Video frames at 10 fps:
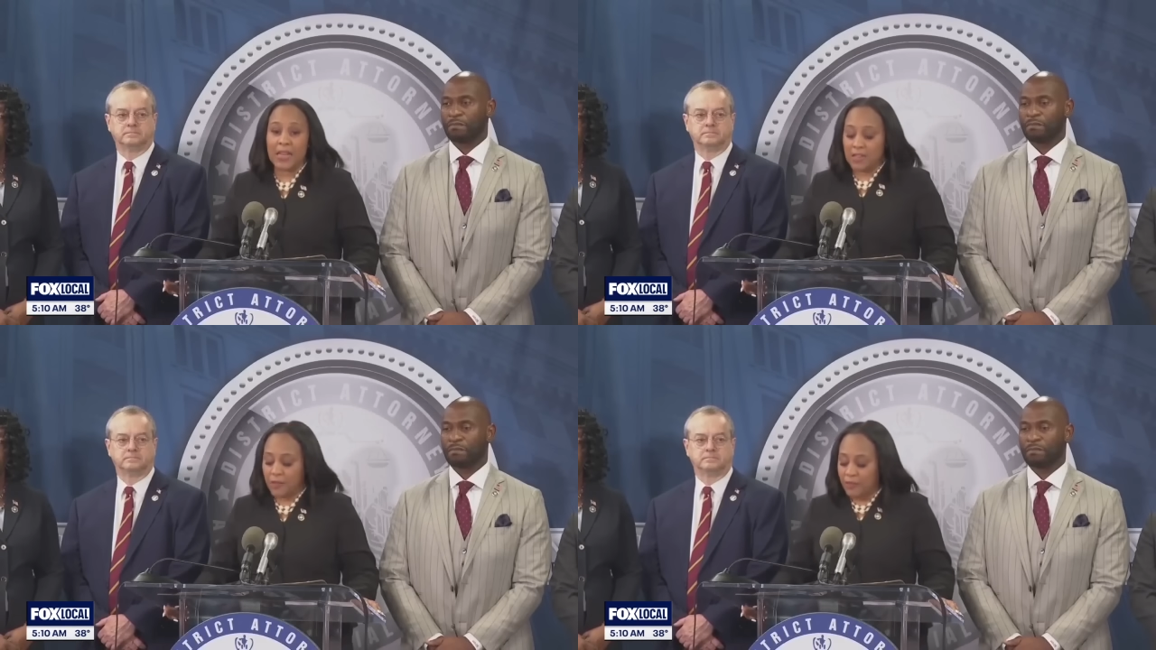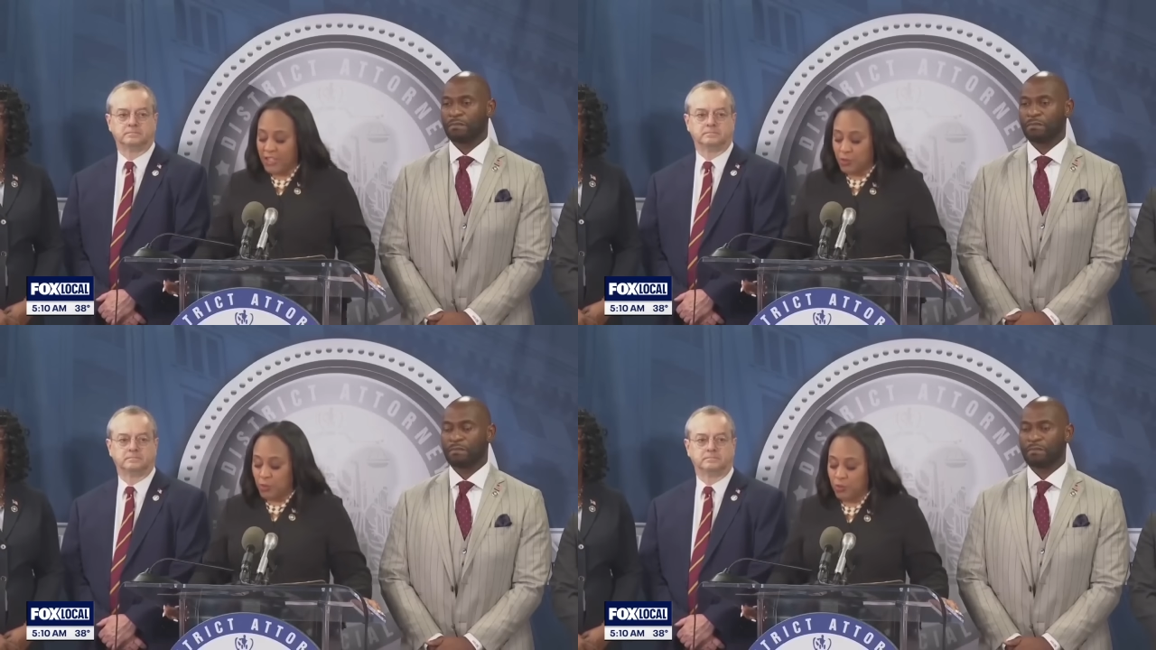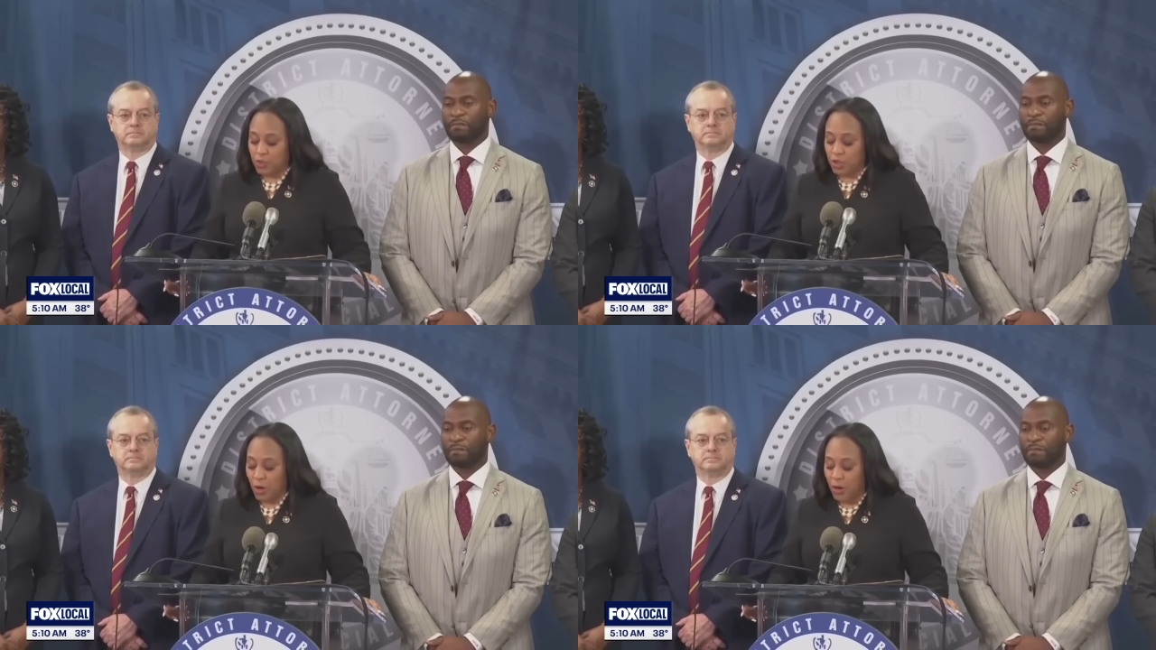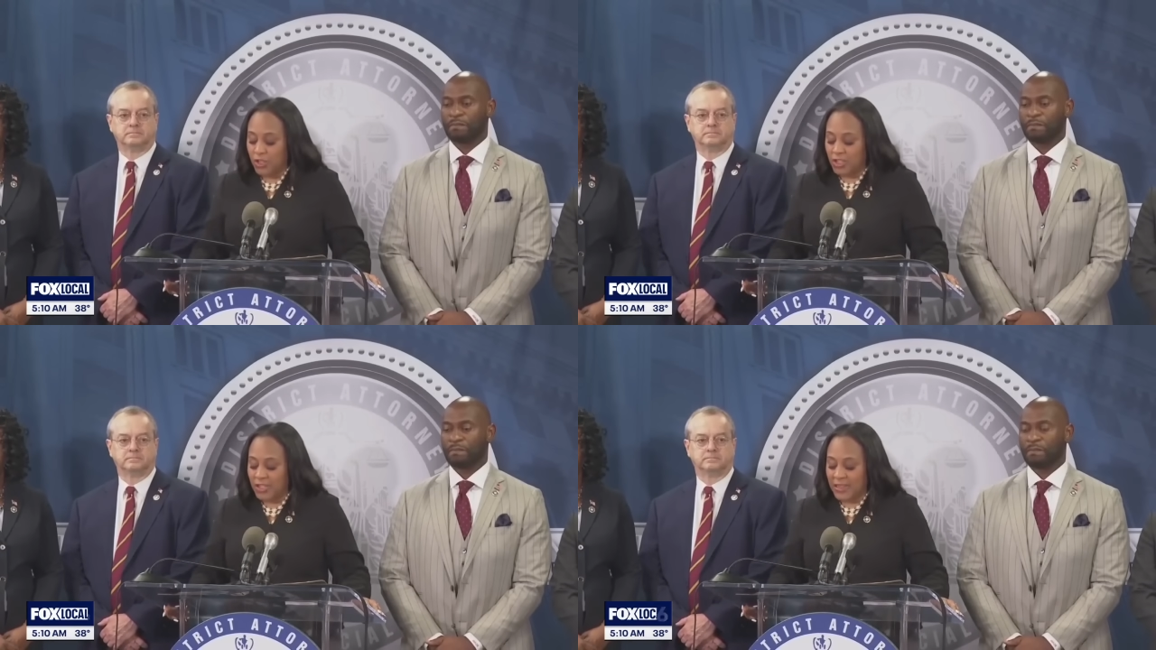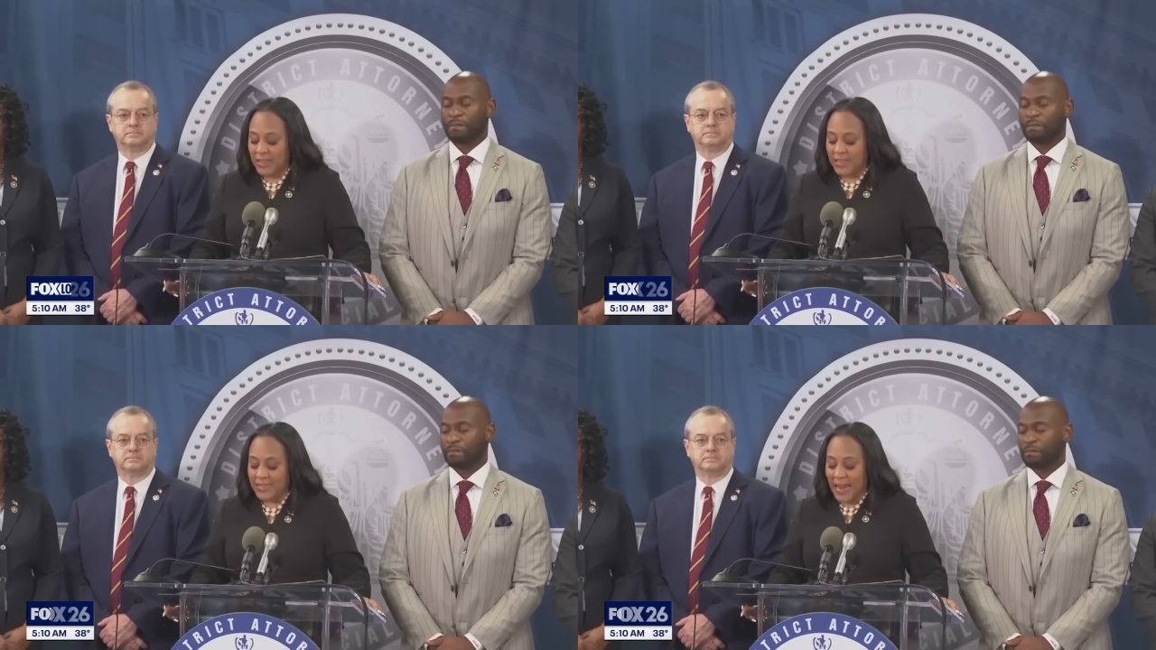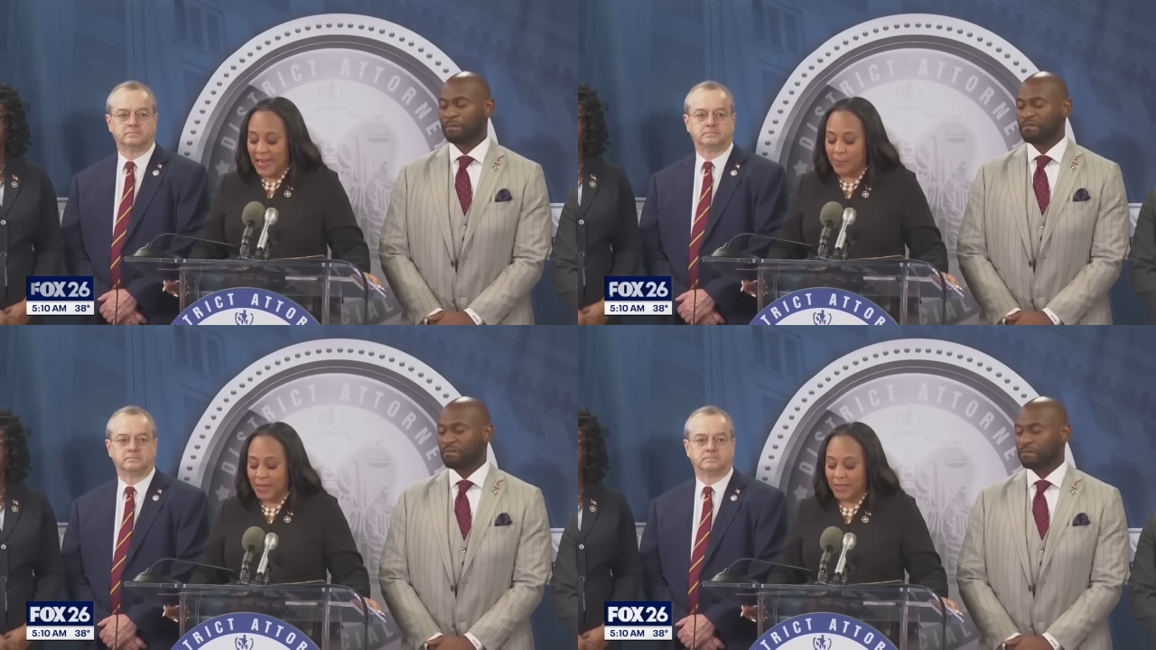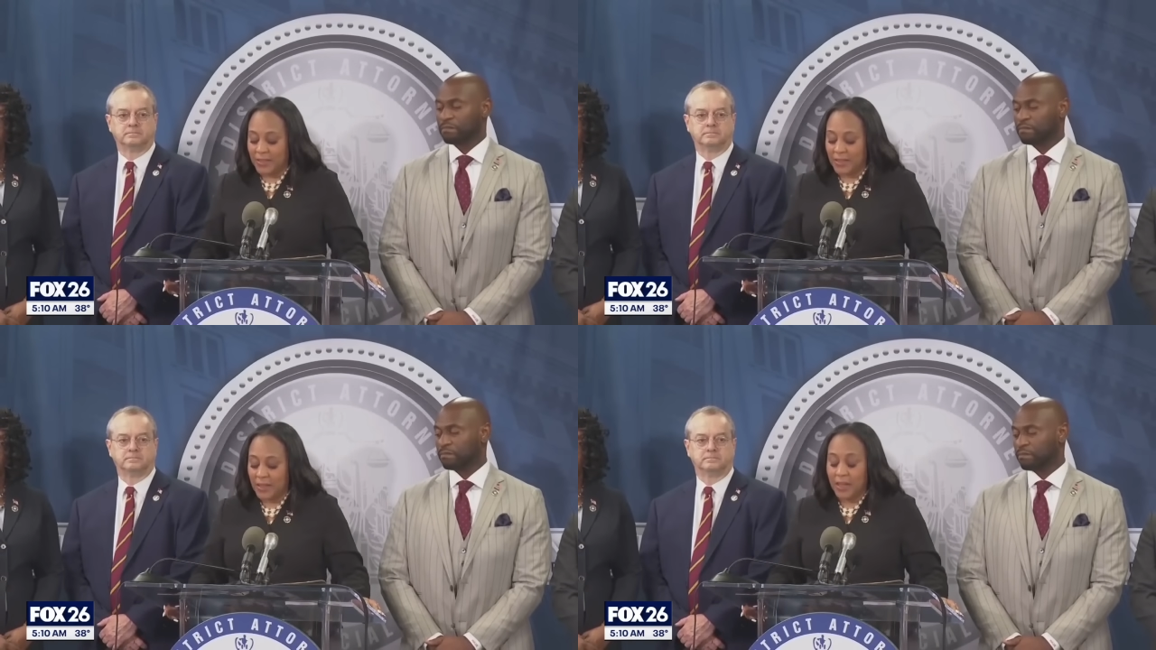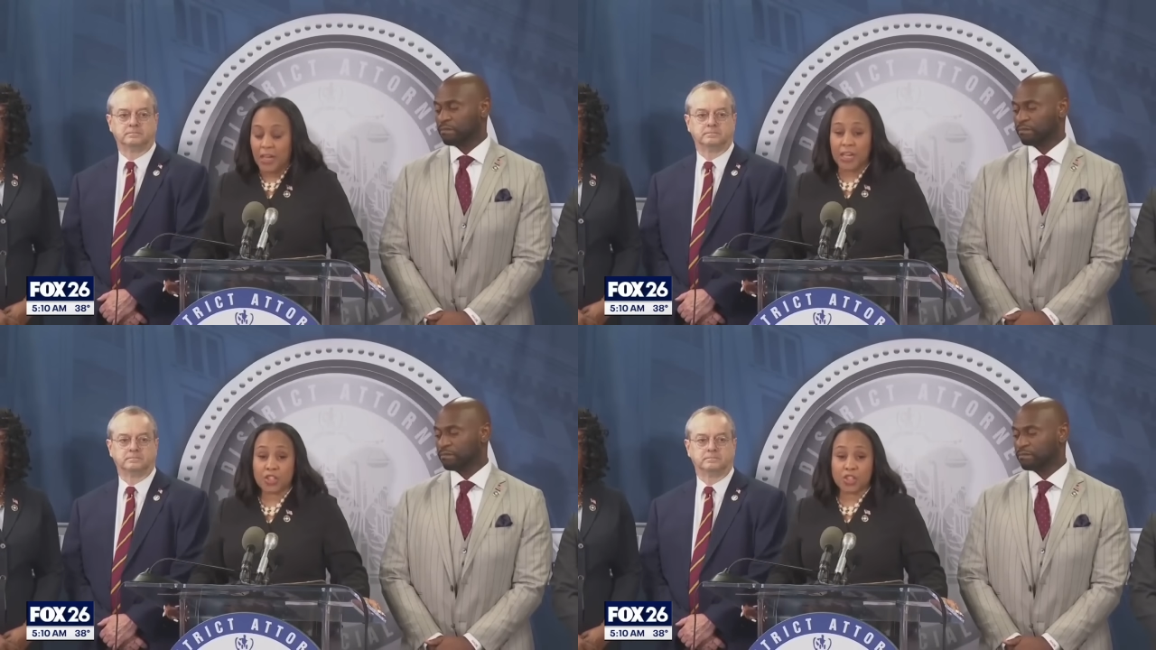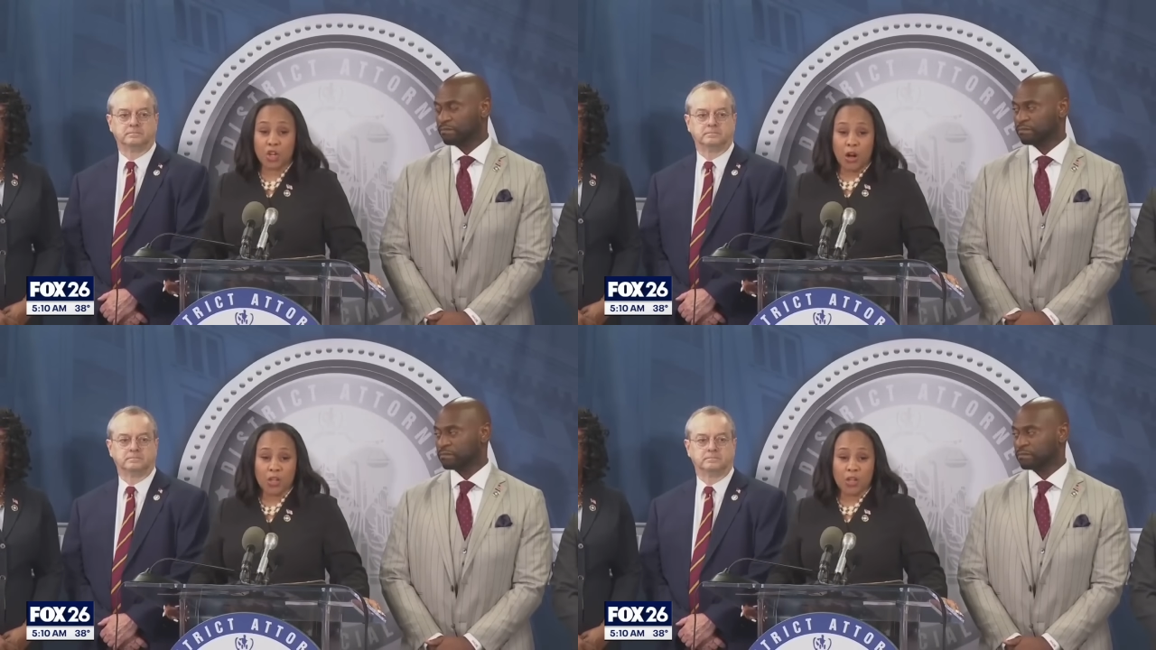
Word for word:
Speaker 1: Right now, an investigation is underway following some serious